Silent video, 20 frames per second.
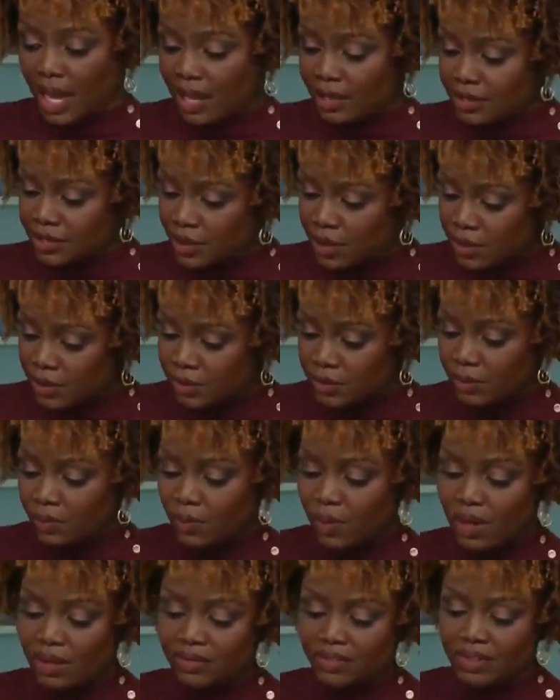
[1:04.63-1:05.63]

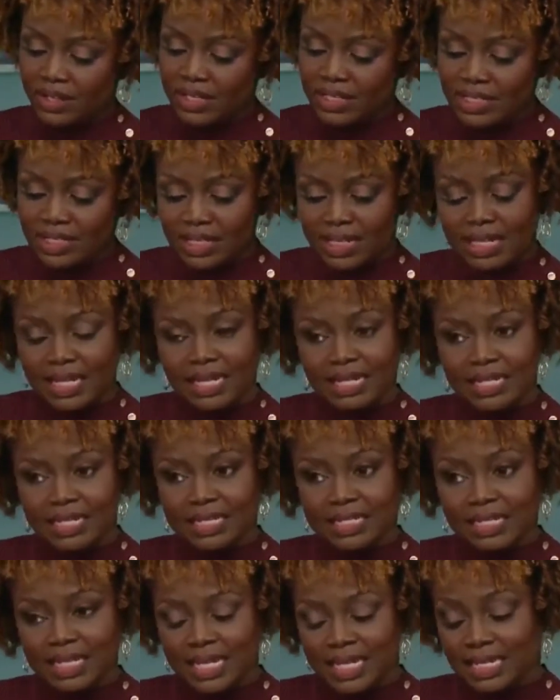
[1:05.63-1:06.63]
Household wealth is,
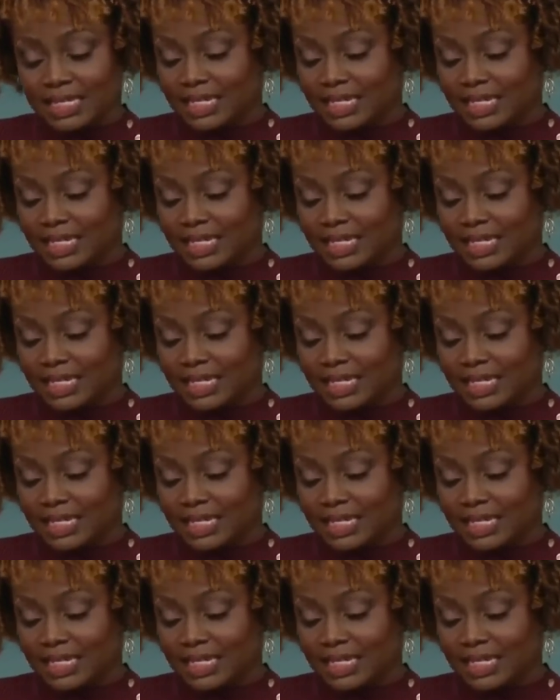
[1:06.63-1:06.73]
is,